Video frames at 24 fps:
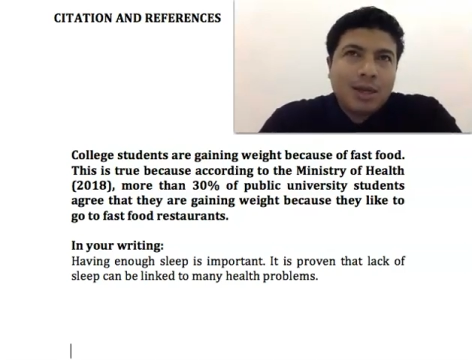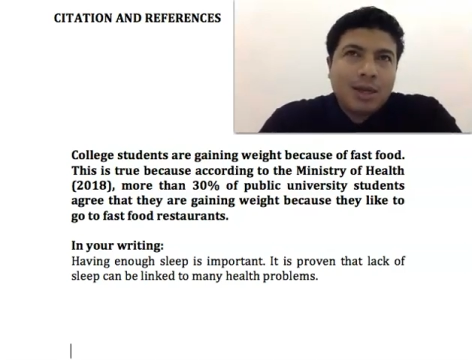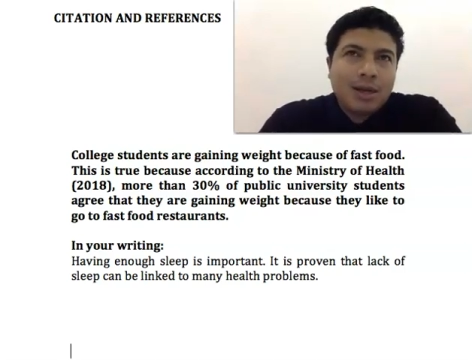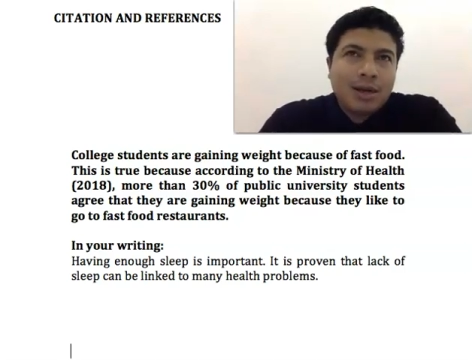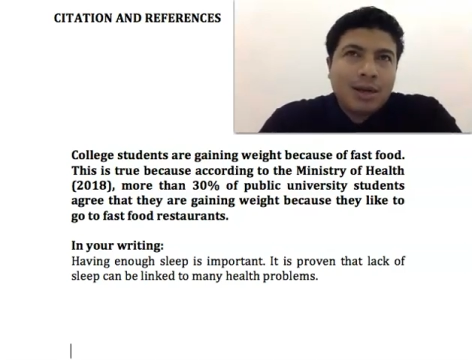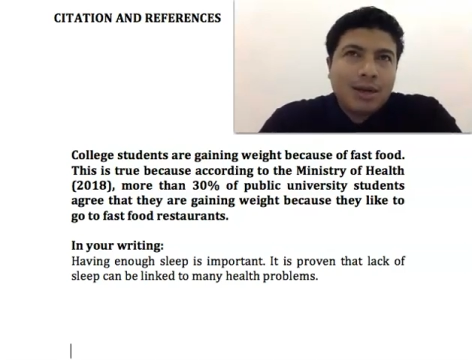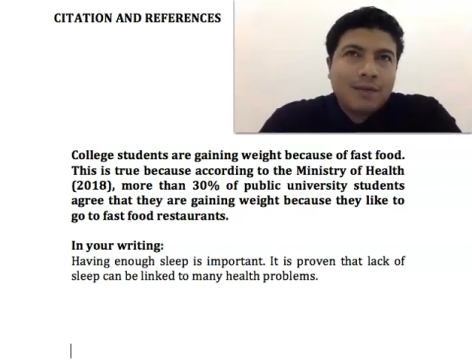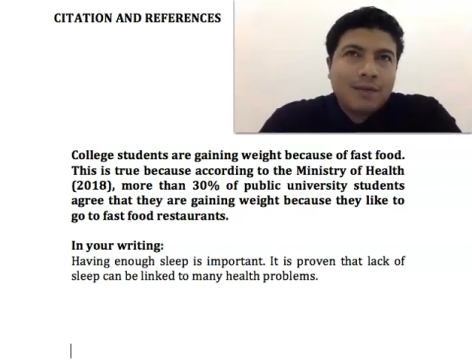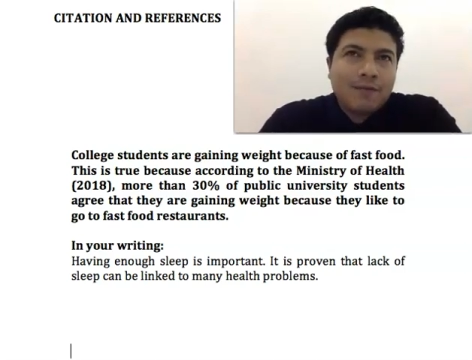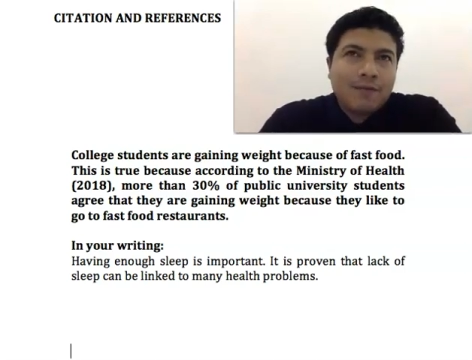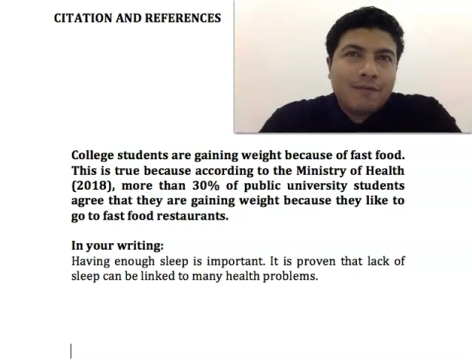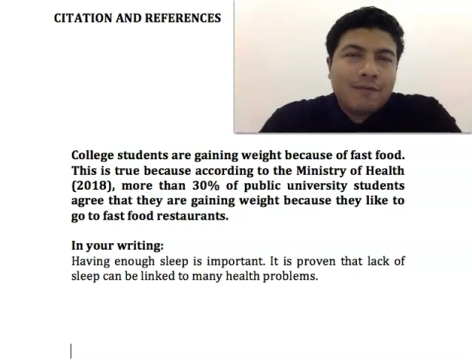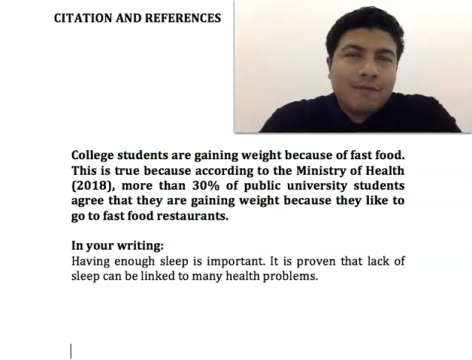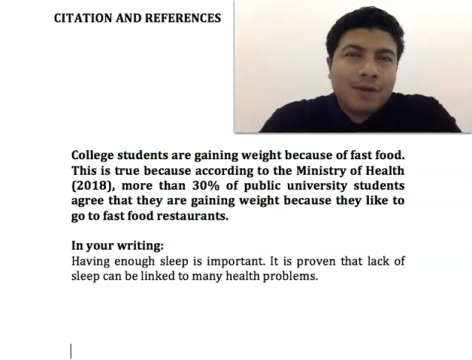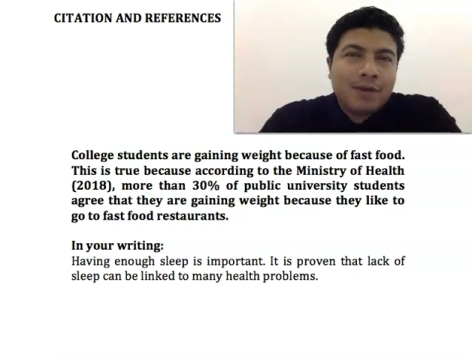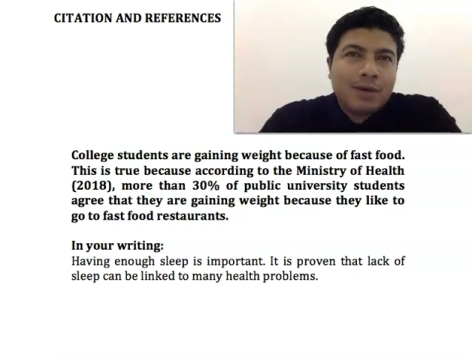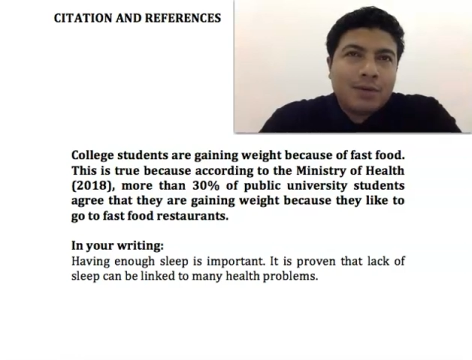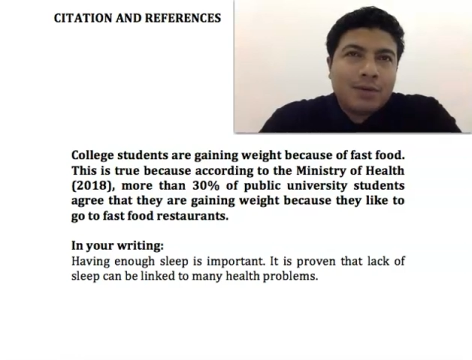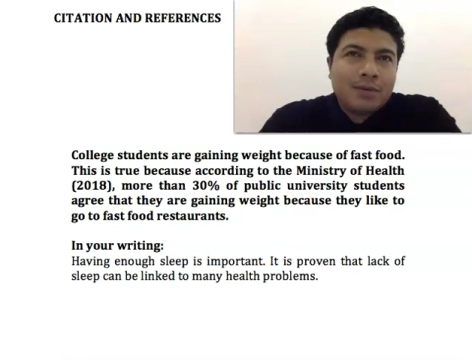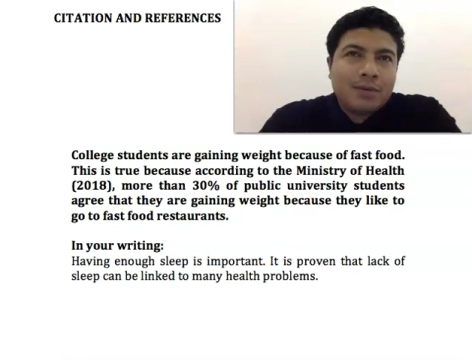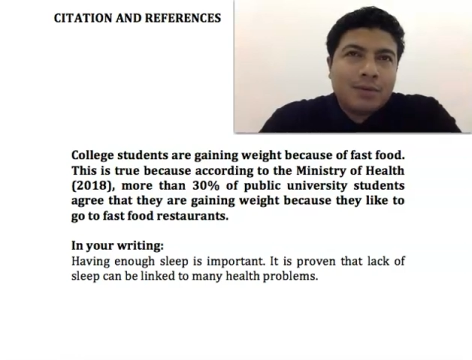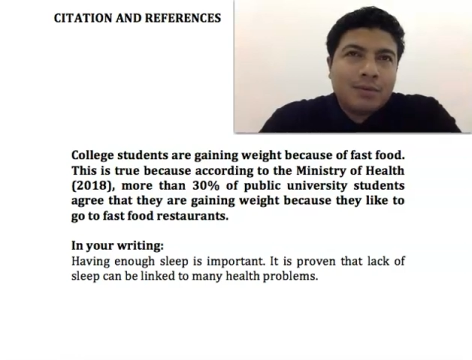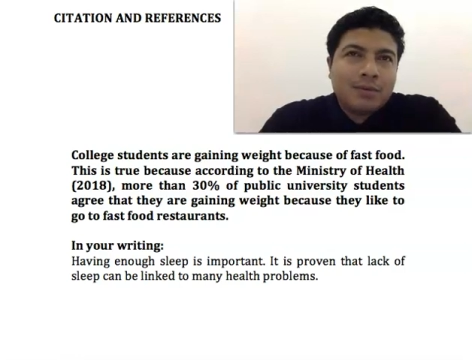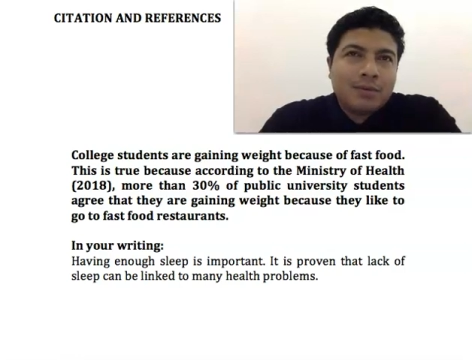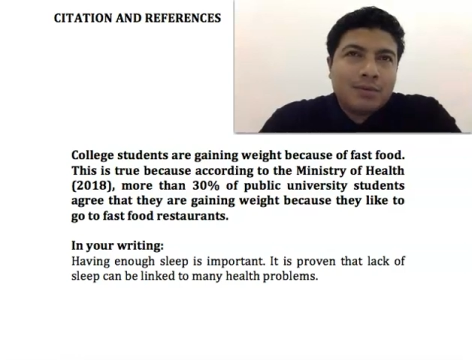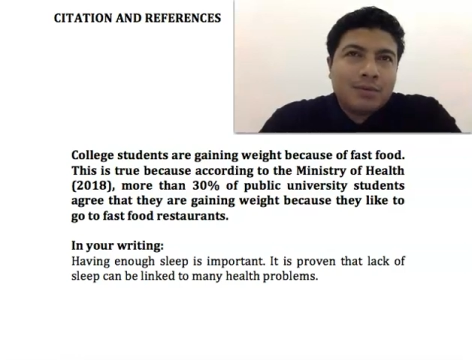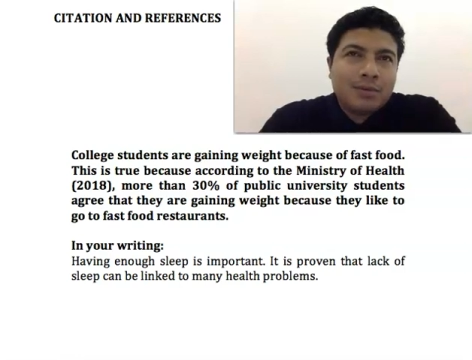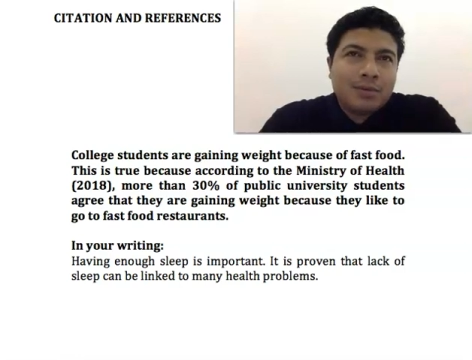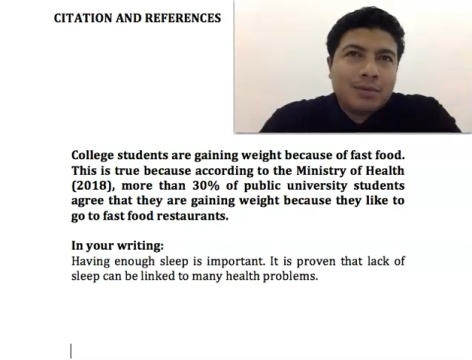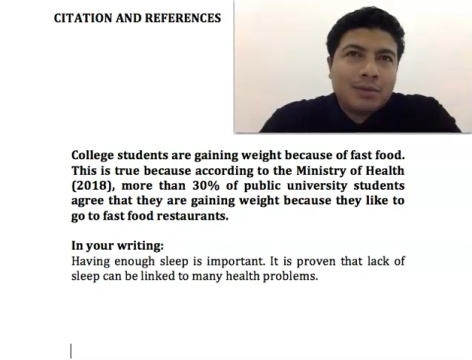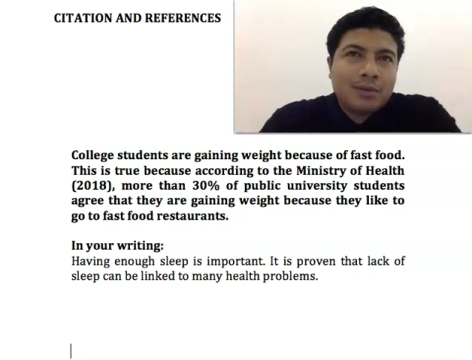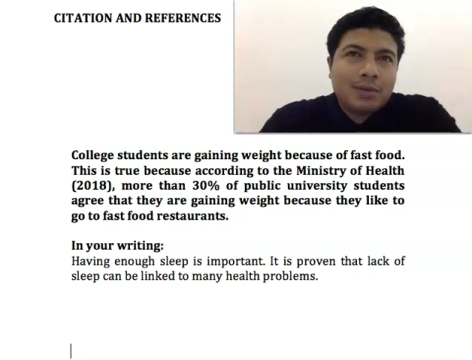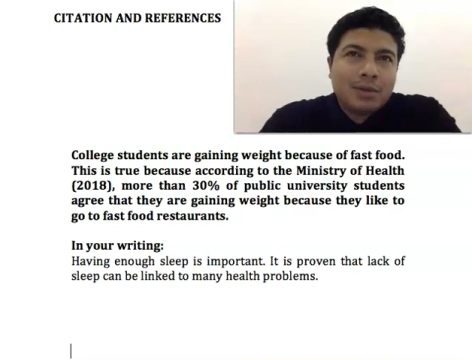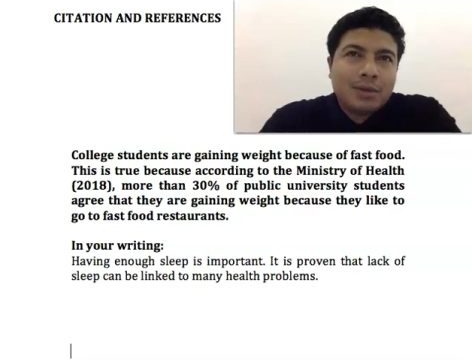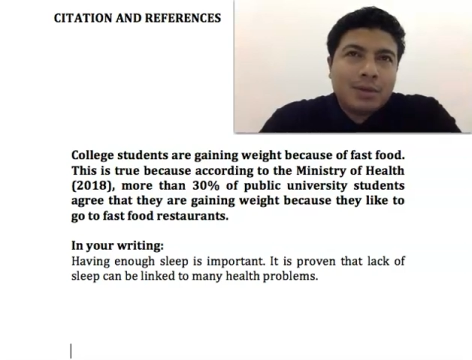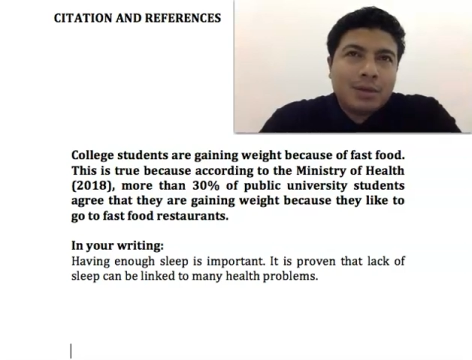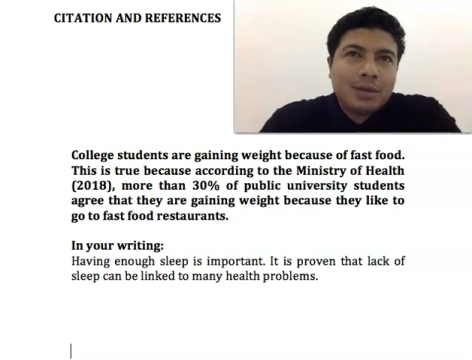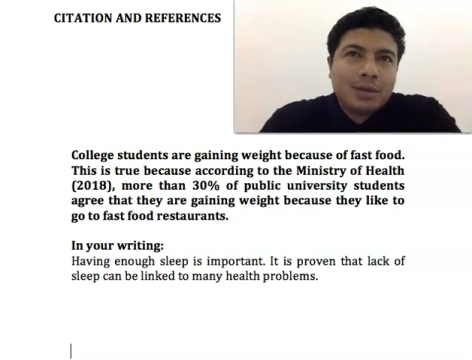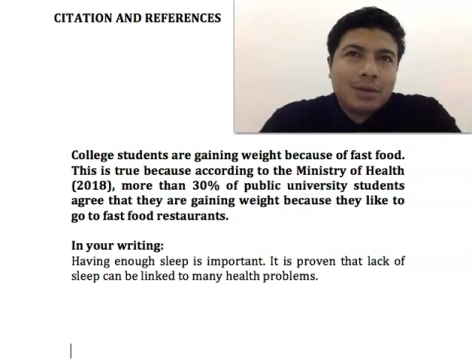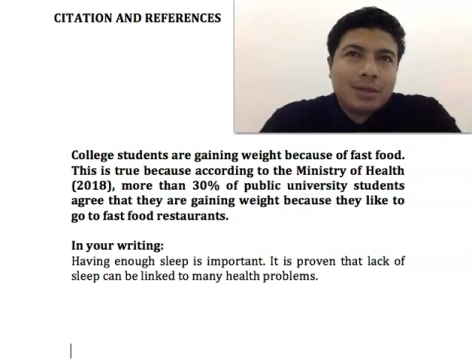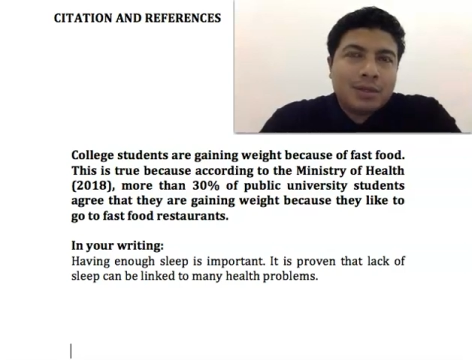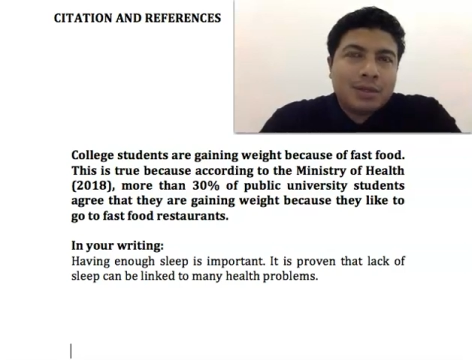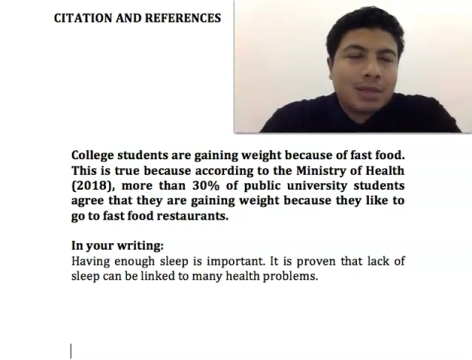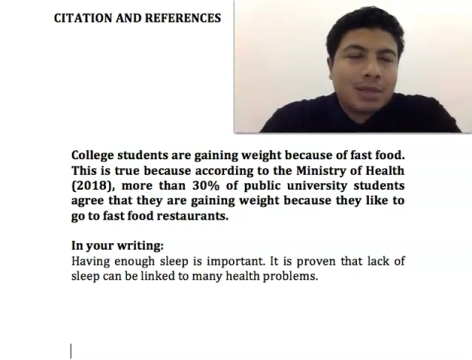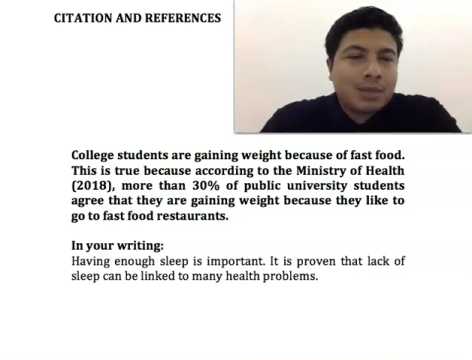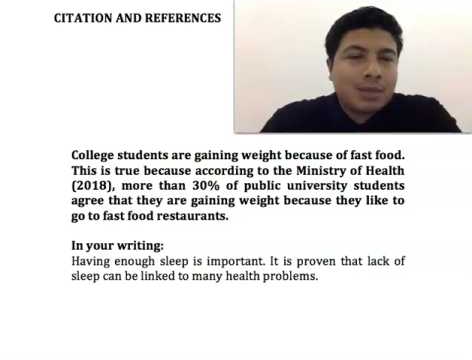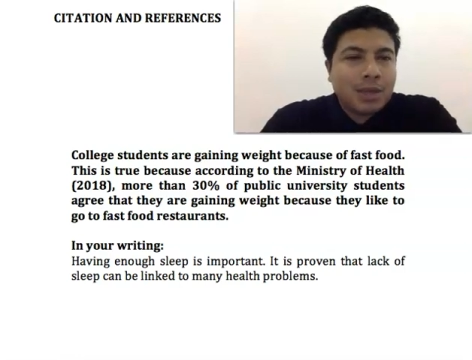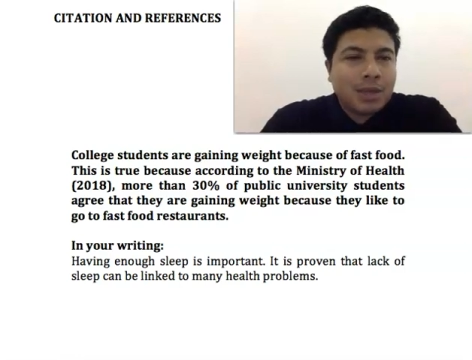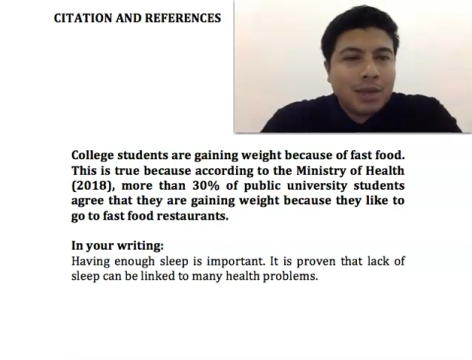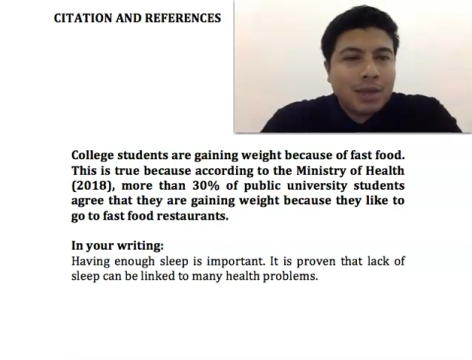I found some